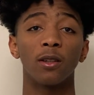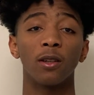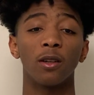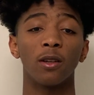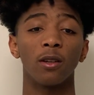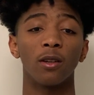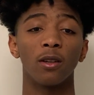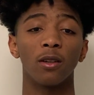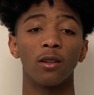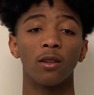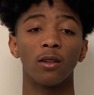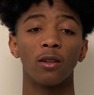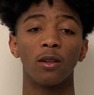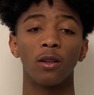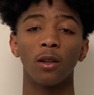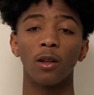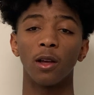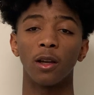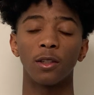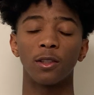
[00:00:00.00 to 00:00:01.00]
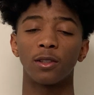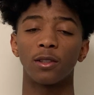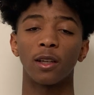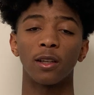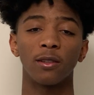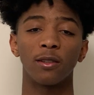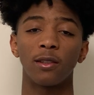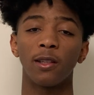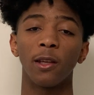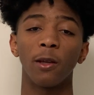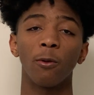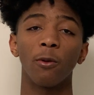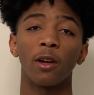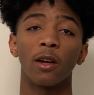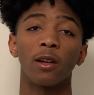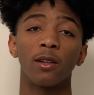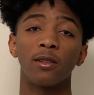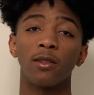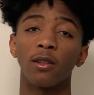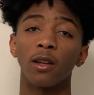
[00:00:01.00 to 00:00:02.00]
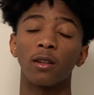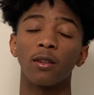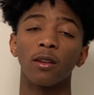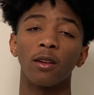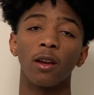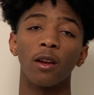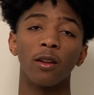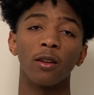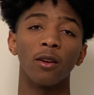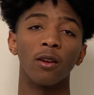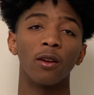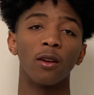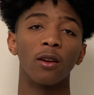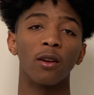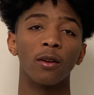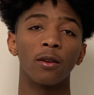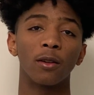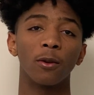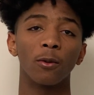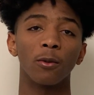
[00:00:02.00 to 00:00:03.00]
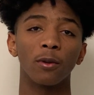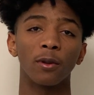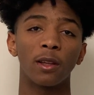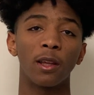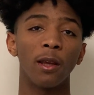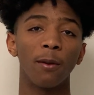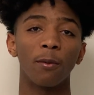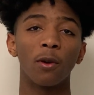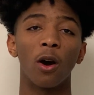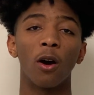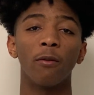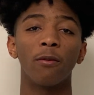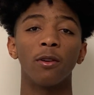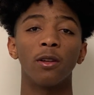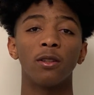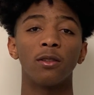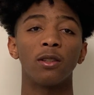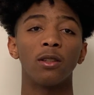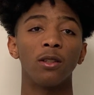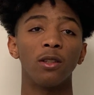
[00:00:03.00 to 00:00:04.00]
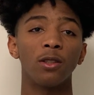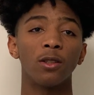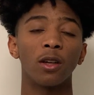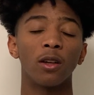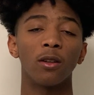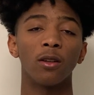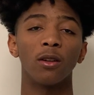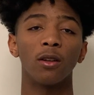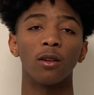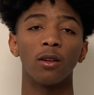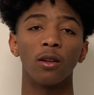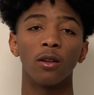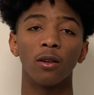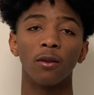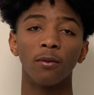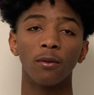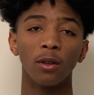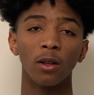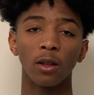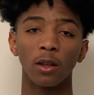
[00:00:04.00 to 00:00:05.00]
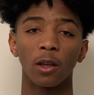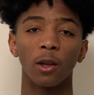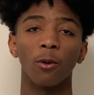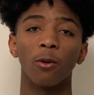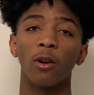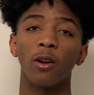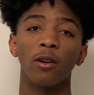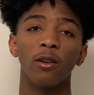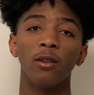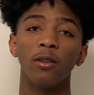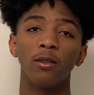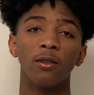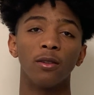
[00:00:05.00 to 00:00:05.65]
Uh, just as a team, we got to stick together, uh, keep confidence in each other, and uh, get ready.